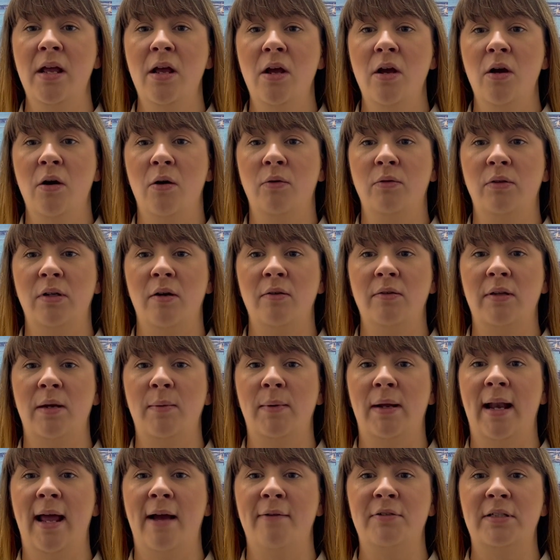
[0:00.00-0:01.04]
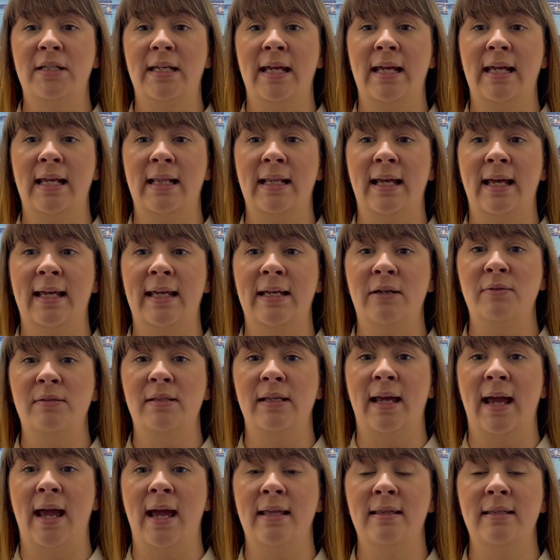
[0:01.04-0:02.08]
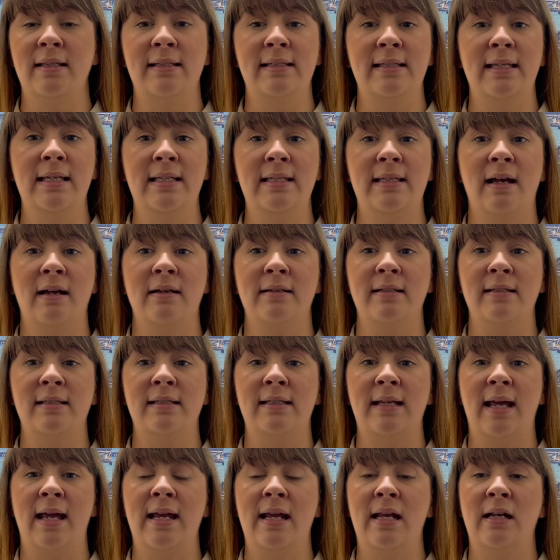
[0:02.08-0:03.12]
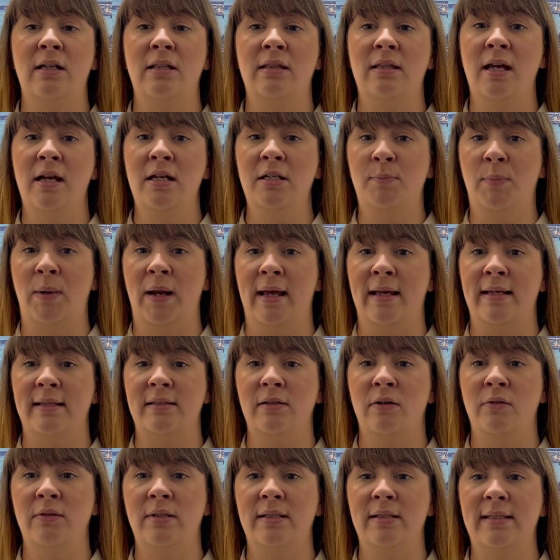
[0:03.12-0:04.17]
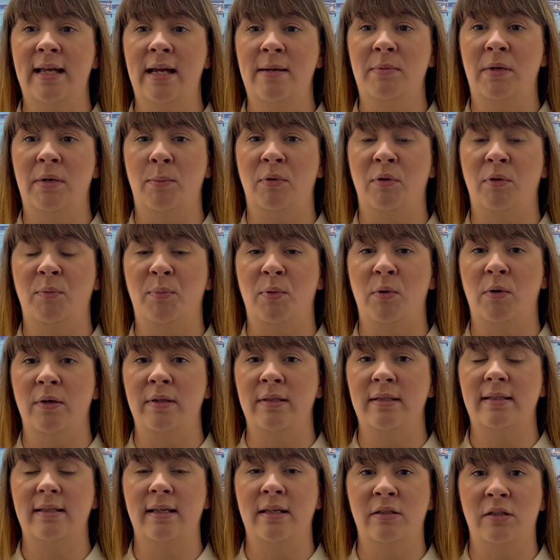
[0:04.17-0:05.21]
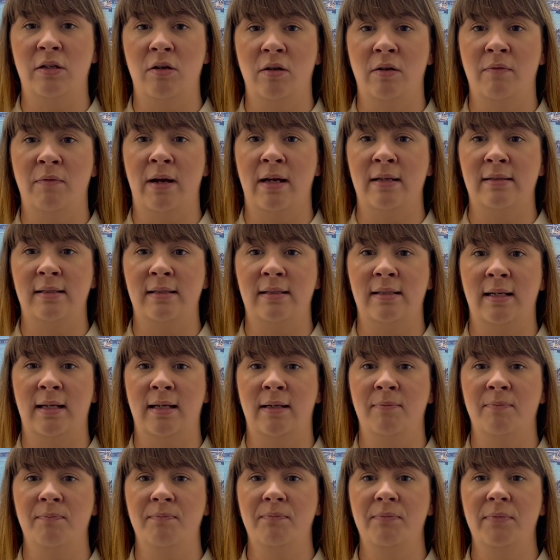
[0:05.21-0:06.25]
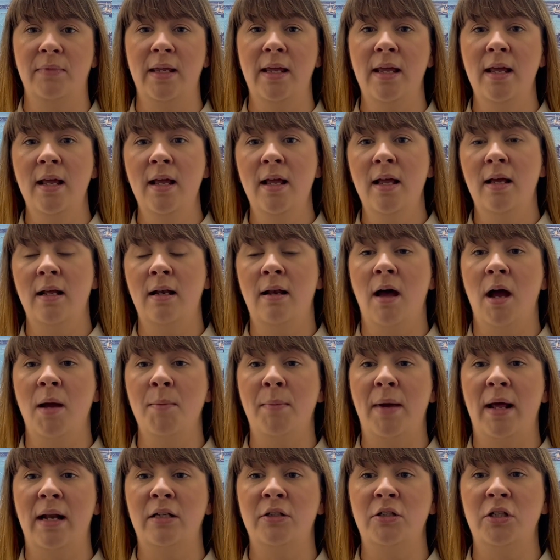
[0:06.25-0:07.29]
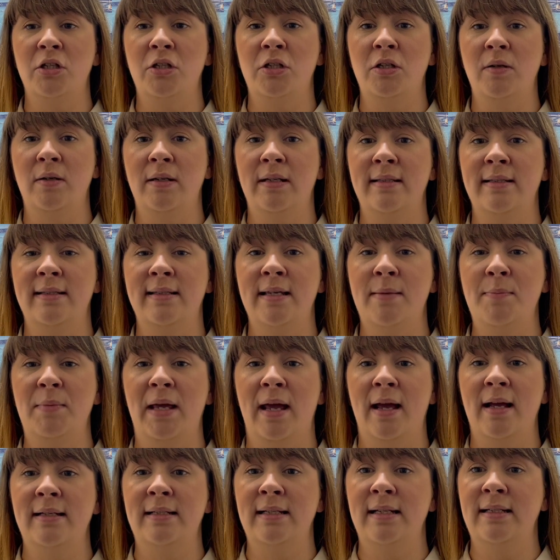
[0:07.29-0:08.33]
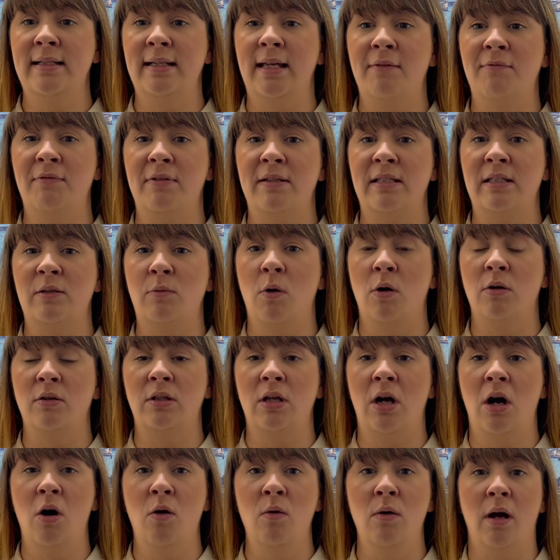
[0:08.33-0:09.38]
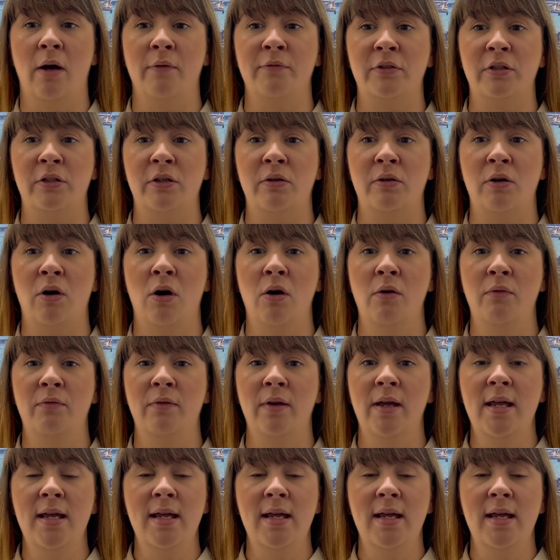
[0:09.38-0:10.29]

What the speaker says: Although they were left kicking their heels again, the Seasiders stay in third place on the same number of points as University. Lyme manager Julian Simia didn't give his squad the whole afternoon off.